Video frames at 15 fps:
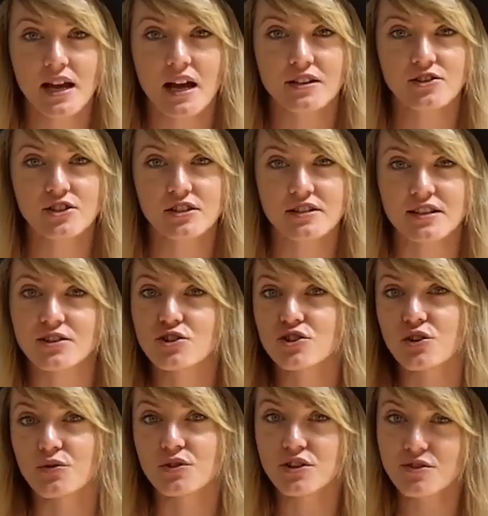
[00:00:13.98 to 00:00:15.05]
gadgets and
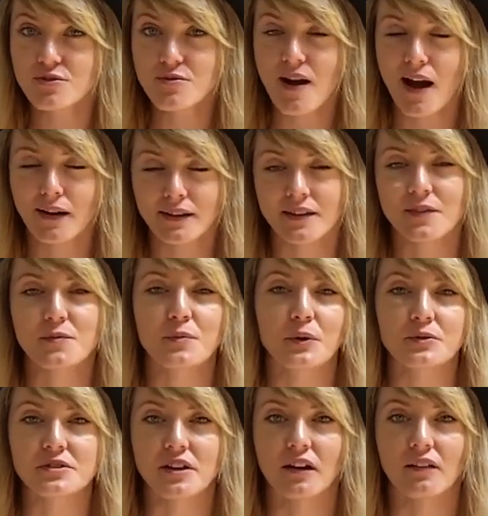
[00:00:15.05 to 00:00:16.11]
show you how to get the
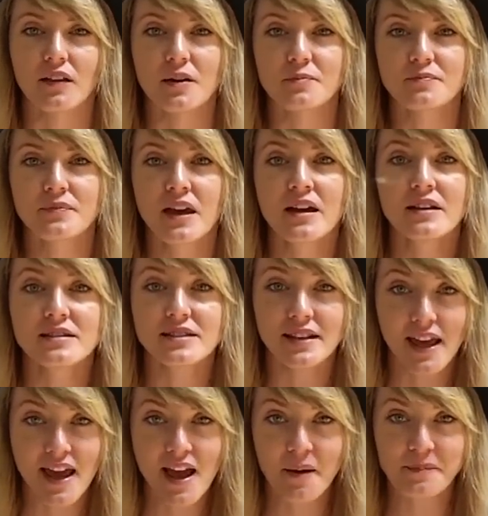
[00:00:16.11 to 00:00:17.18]
most out of them.
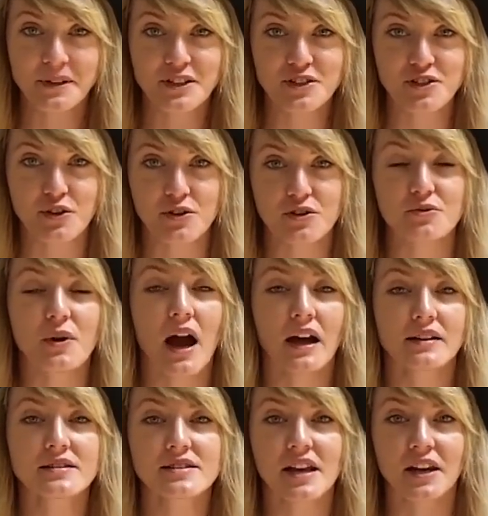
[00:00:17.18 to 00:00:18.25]
Today, I'm going to show you how
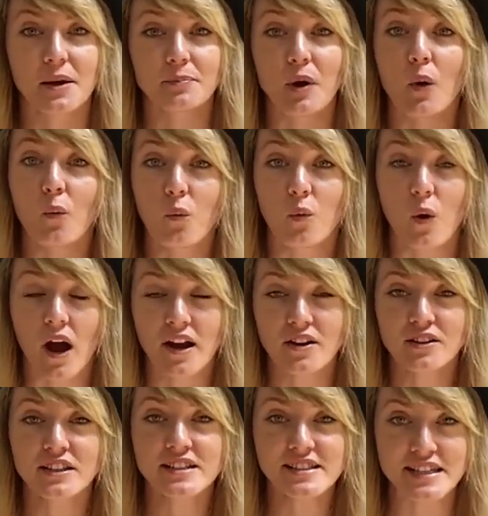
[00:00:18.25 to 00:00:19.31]
to set up a
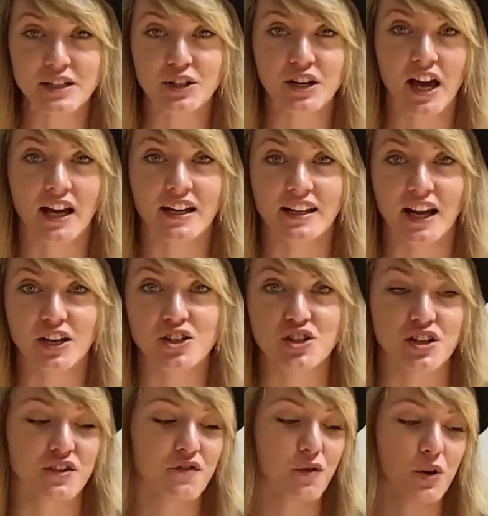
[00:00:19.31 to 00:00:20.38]
wireless internet
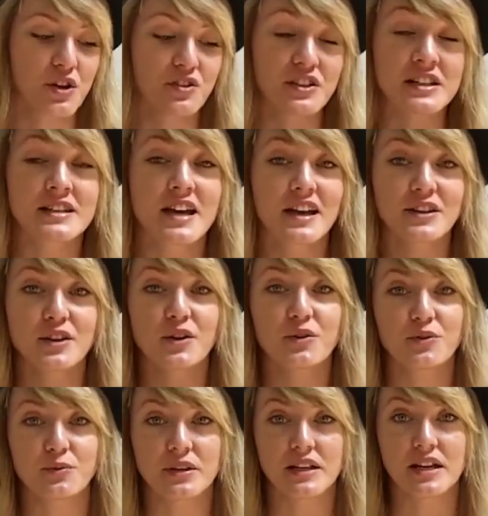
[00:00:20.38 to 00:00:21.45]
connection for your
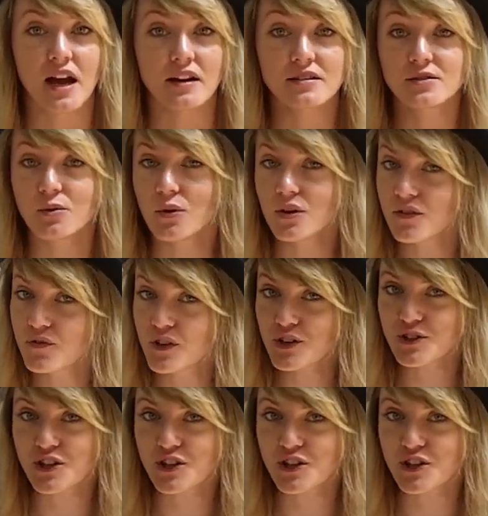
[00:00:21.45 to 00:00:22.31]
Nintendo 3DS or for your